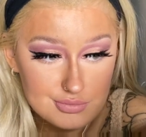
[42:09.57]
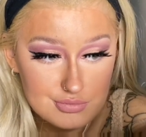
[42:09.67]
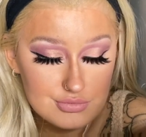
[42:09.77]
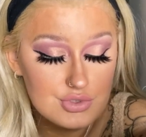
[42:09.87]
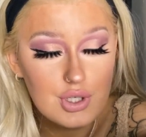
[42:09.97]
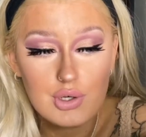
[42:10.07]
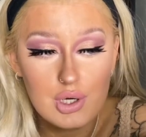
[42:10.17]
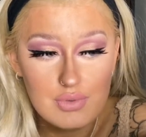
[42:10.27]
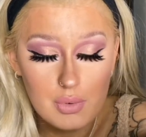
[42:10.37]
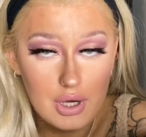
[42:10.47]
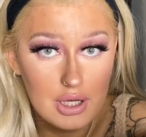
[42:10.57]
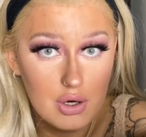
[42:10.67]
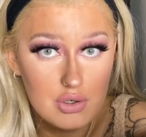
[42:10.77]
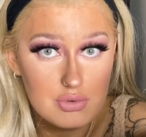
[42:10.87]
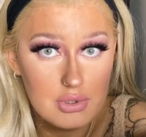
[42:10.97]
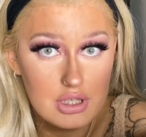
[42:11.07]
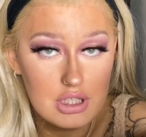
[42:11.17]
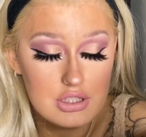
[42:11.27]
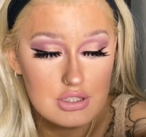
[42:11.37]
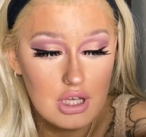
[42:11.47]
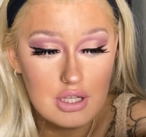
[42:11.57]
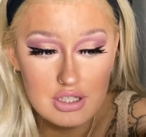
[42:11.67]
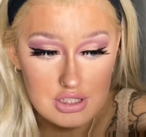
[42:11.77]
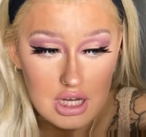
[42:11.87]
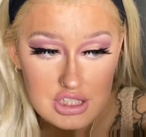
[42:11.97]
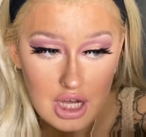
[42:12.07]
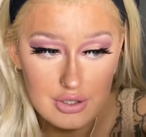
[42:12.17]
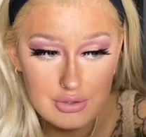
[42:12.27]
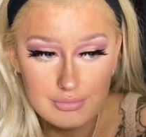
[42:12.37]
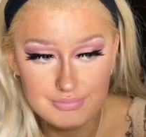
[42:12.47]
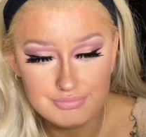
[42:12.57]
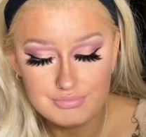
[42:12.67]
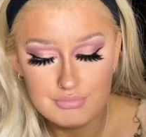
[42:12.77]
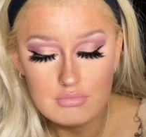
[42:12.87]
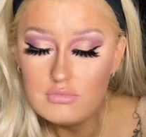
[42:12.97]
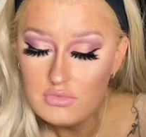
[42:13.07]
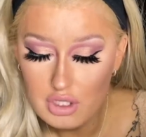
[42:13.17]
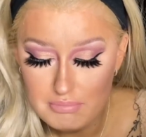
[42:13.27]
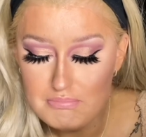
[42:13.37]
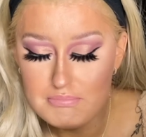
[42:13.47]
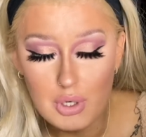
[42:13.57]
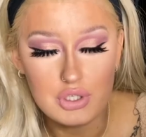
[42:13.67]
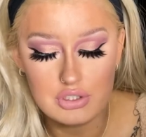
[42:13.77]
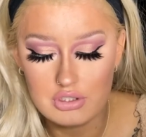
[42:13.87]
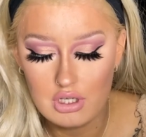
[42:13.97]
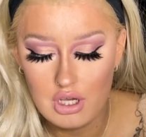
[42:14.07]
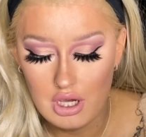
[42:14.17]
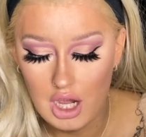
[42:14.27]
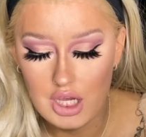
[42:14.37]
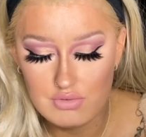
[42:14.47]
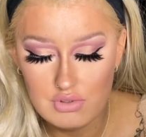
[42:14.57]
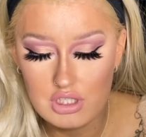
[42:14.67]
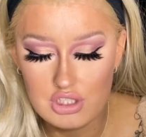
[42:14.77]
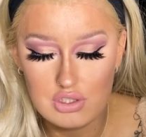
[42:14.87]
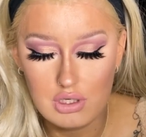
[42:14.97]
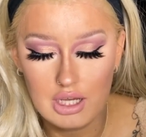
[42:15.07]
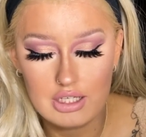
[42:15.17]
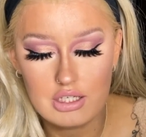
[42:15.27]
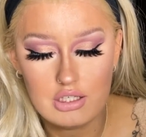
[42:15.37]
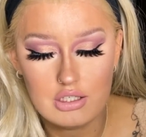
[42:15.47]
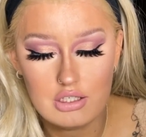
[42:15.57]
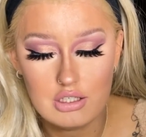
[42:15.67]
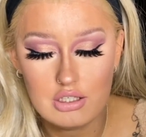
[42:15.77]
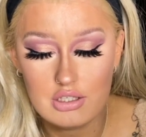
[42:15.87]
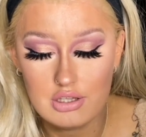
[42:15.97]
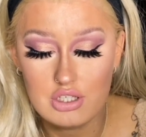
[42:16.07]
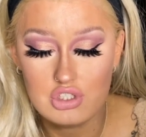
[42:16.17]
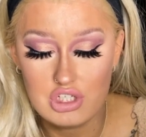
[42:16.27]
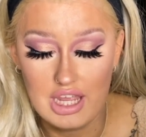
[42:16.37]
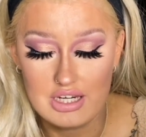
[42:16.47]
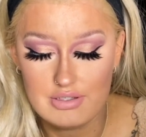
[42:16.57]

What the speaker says: Don't know if it quite goes with this eyeshadow, but I really do like this shade.